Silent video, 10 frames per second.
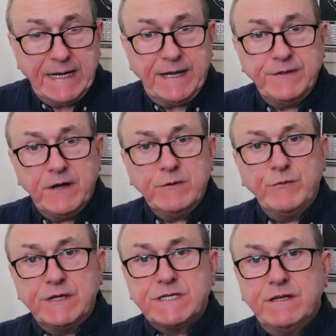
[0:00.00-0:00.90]
And 9
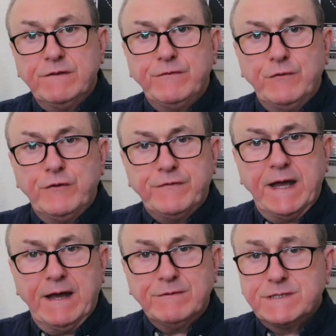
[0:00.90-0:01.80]
weeks in the fourth
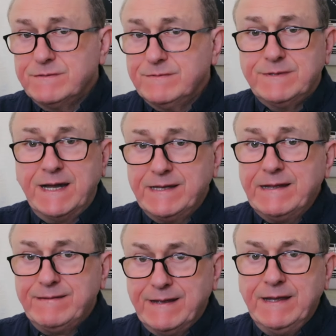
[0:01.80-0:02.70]
house, that
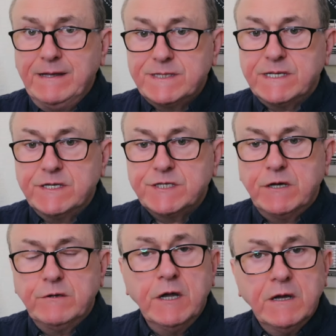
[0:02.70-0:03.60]
ain't easy.
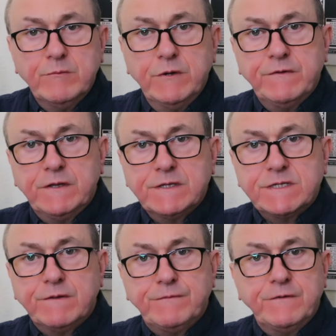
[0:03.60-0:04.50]
So moving
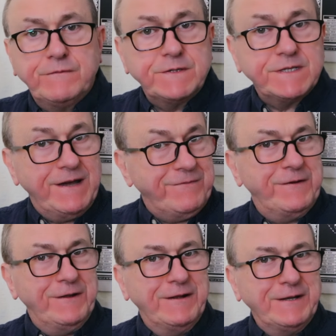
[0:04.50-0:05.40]
into the fifth is
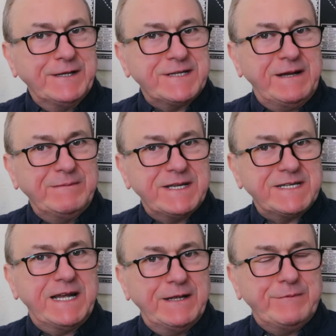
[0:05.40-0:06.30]
definitely a time to
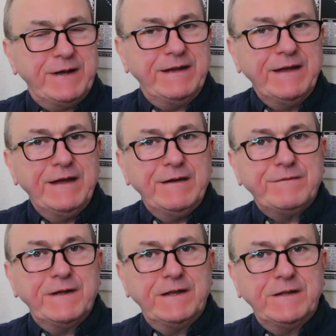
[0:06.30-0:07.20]
celebrate,
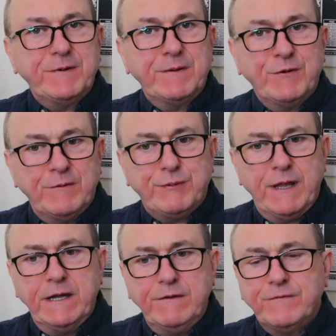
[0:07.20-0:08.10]
feeling a bit more
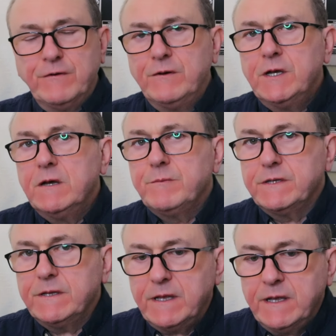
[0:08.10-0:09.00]
playful.
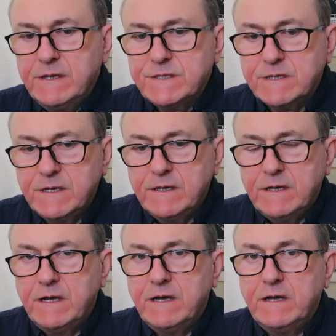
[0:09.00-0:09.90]
But it is
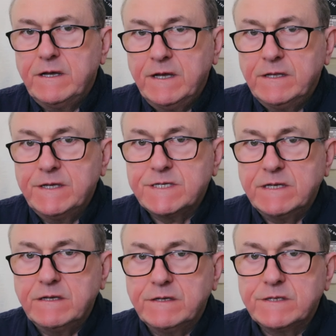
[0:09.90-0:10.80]
It is
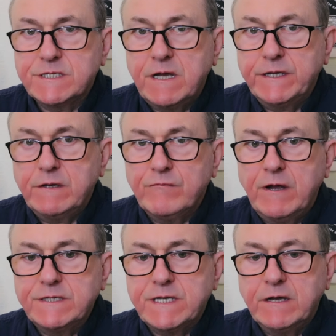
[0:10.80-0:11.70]
in a tight
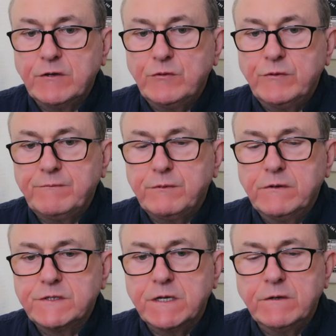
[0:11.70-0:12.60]
right angle with
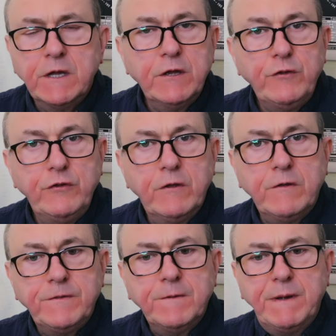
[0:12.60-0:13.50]
Pluto.
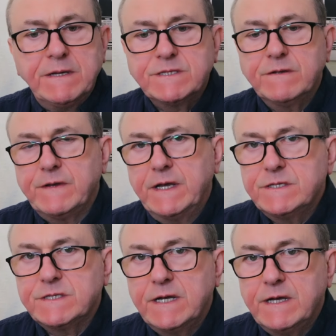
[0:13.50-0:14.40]
Not the best of
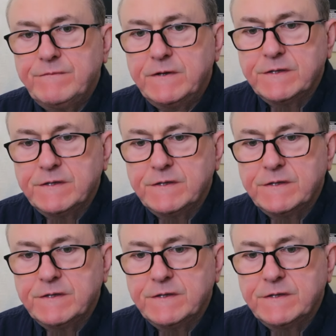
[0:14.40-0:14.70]
days to have